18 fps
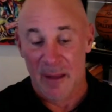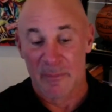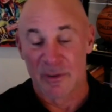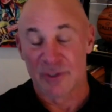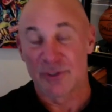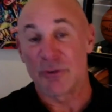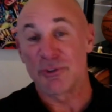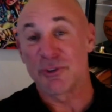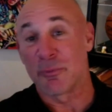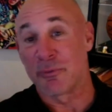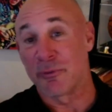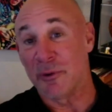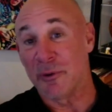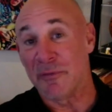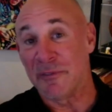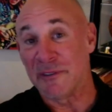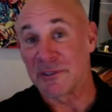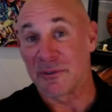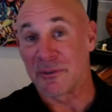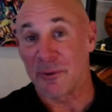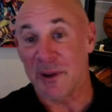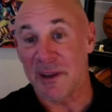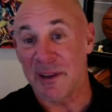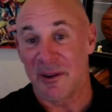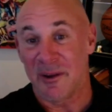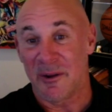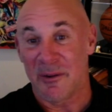Social proof is
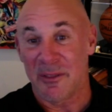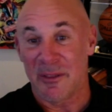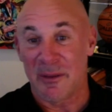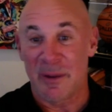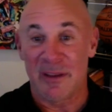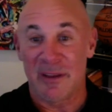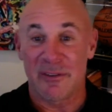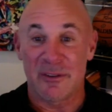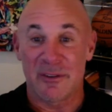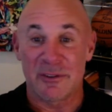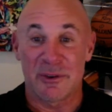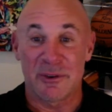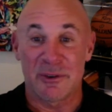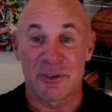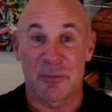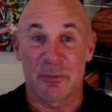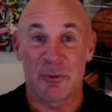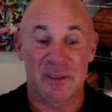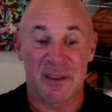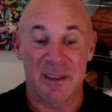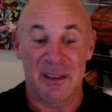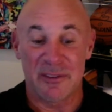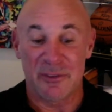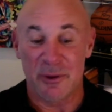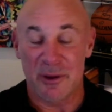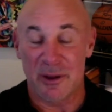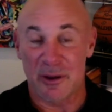great. When anybody doesn't know social proof,
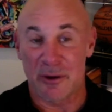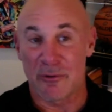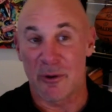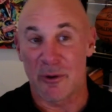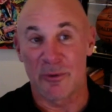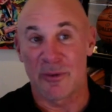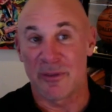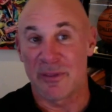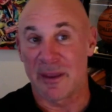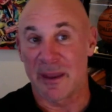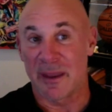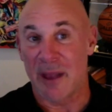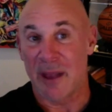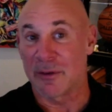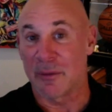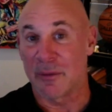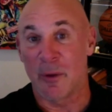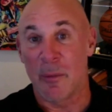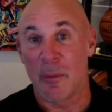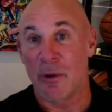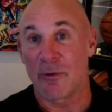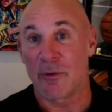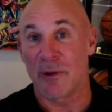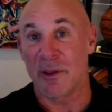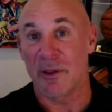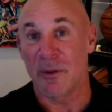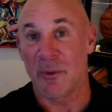it's you could crow to the cows come home how
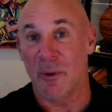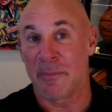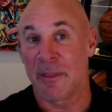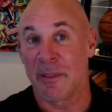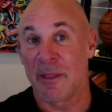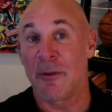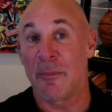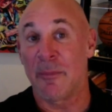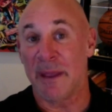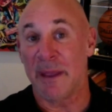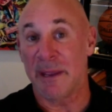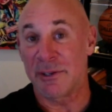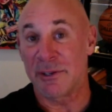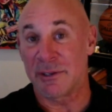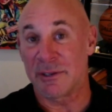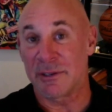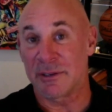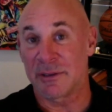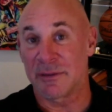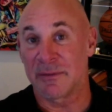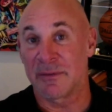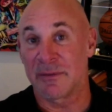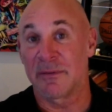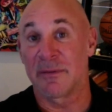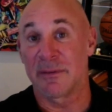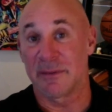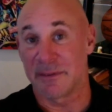great you are, but your patients
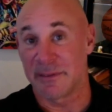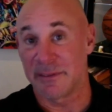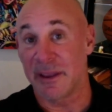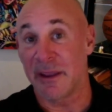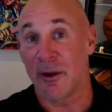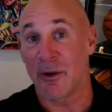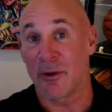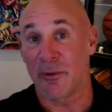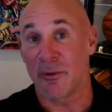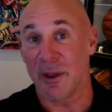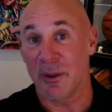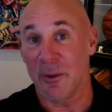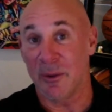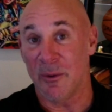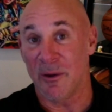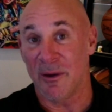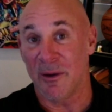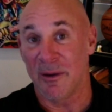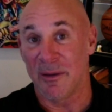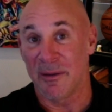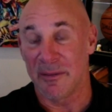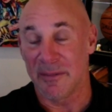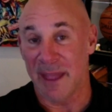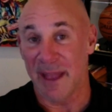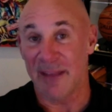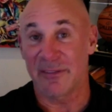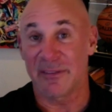say how great you are.
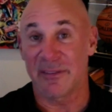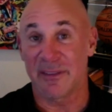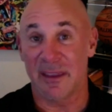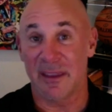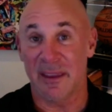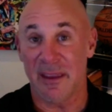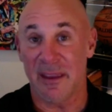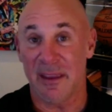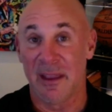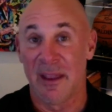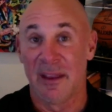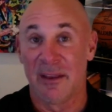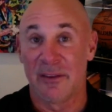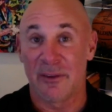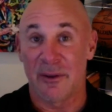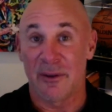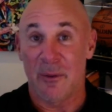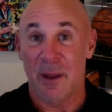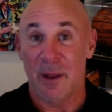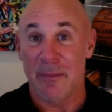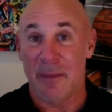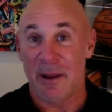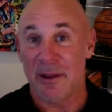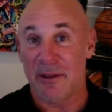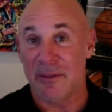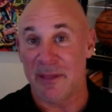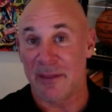That's the key. So
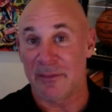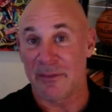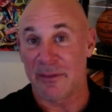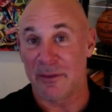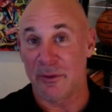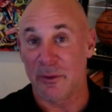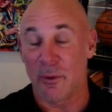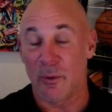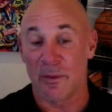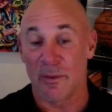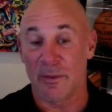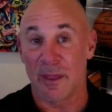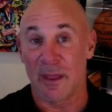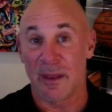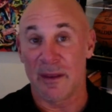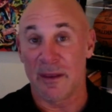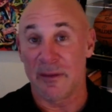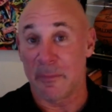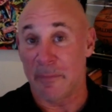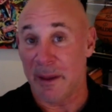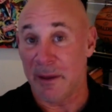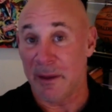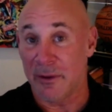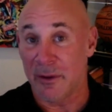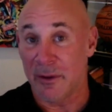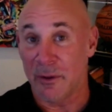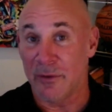anybody that is a
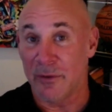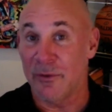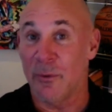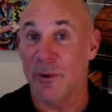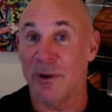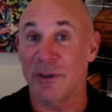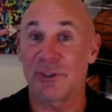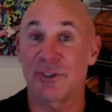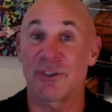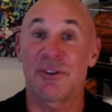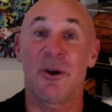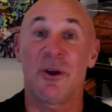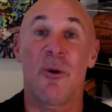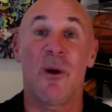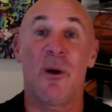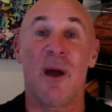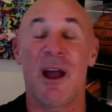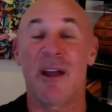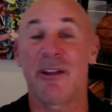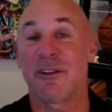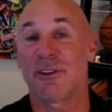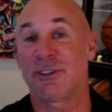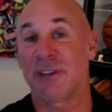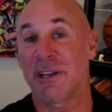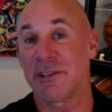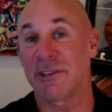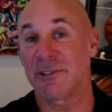patient of yours, you want to show how you
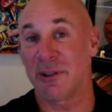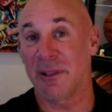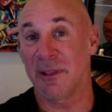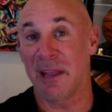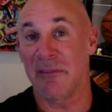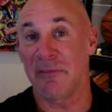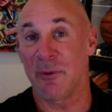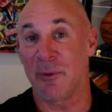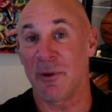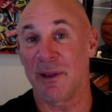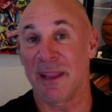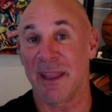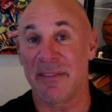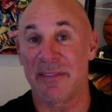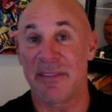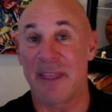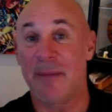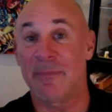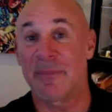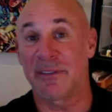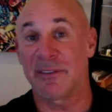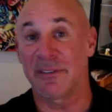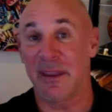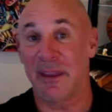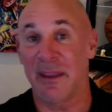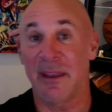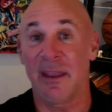changed their life. You want to get them to
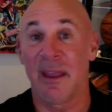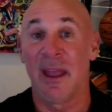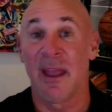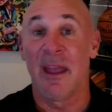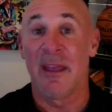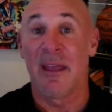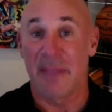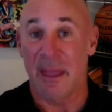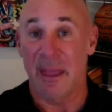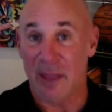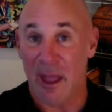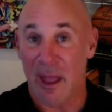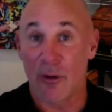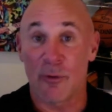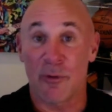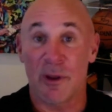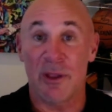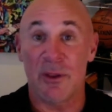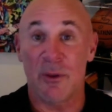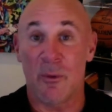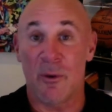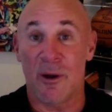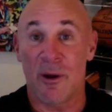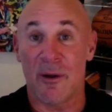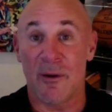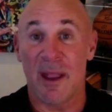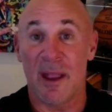say that how great you
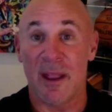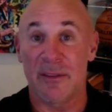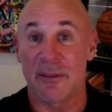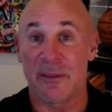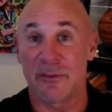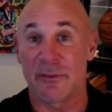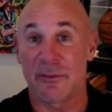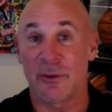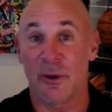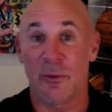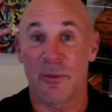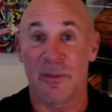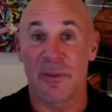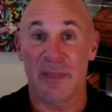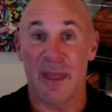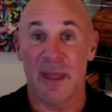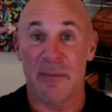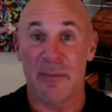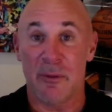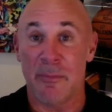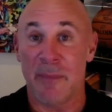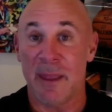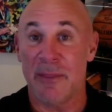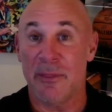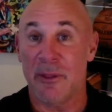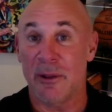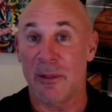are and to show that you
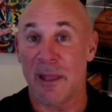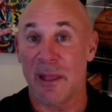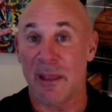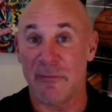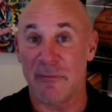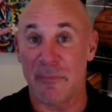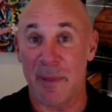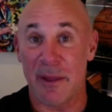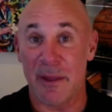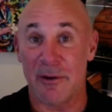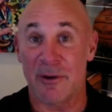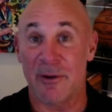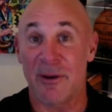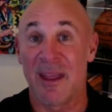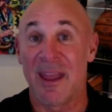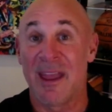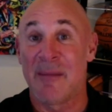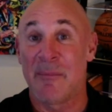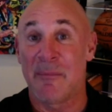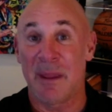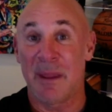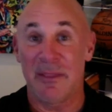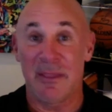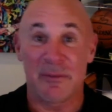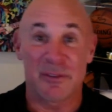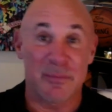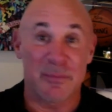made their life better, made
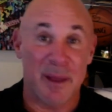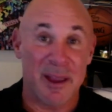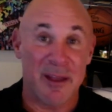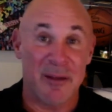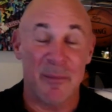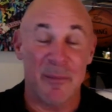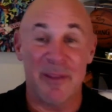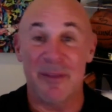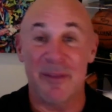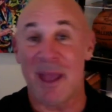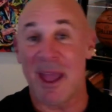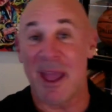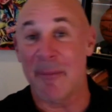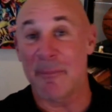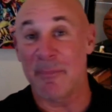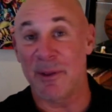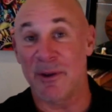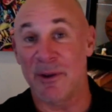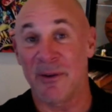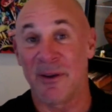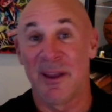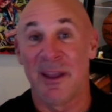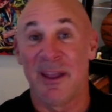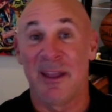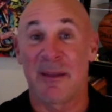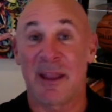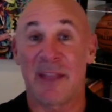them smile, made them happier,
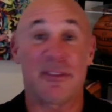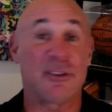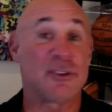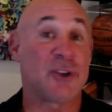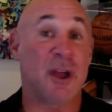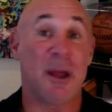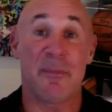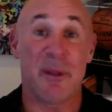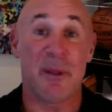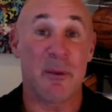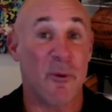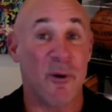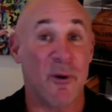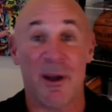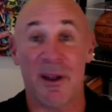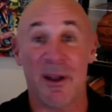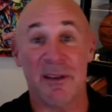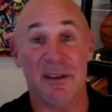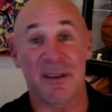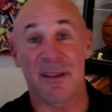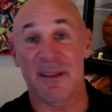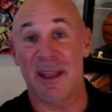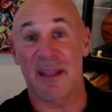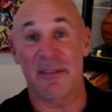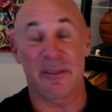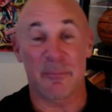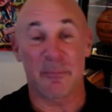got the job they want,
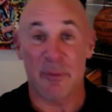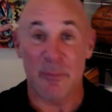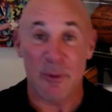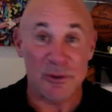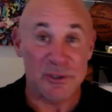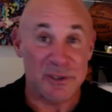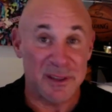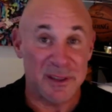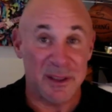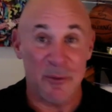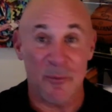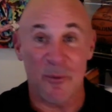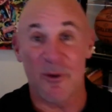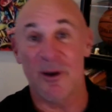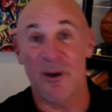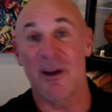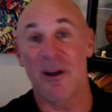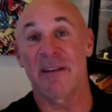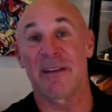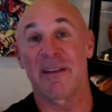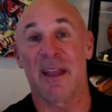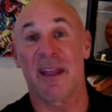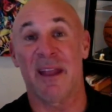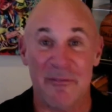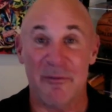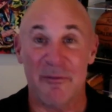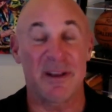got the promotion they want,
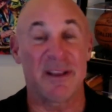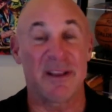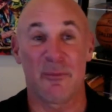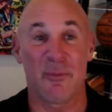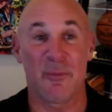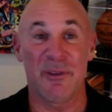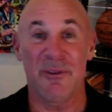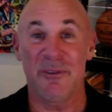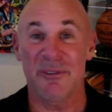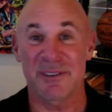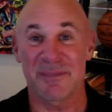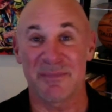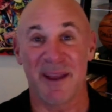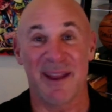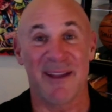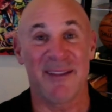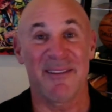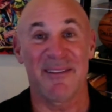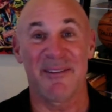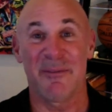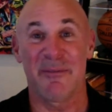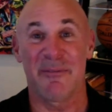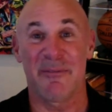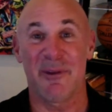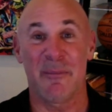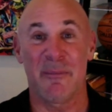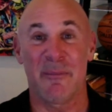whatever it is. When you smile and you
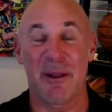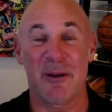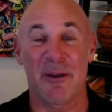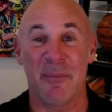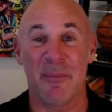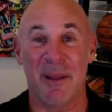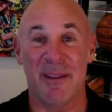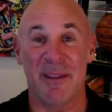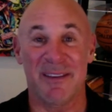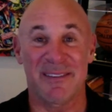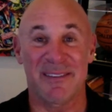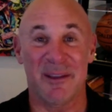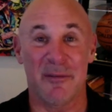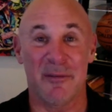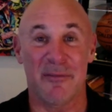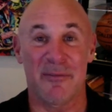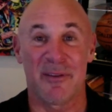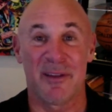feel better about yourself,